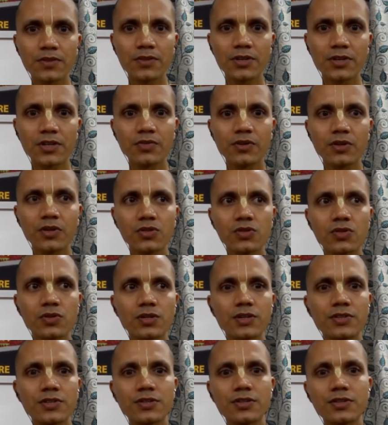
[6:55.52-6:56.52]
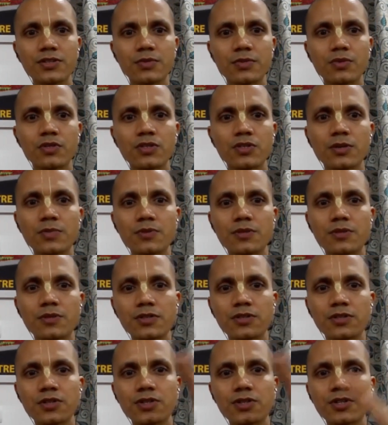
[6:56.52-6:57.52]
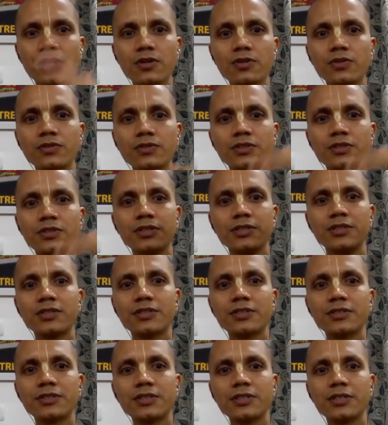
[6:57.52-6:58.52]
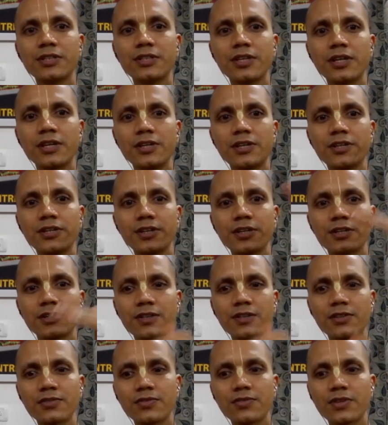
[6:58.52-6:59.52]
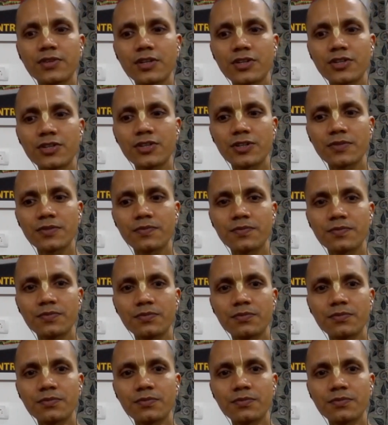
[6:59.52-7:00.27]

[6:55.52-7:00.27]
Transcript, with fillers: And we also discussed about substance and shadow, the reality and the reflection.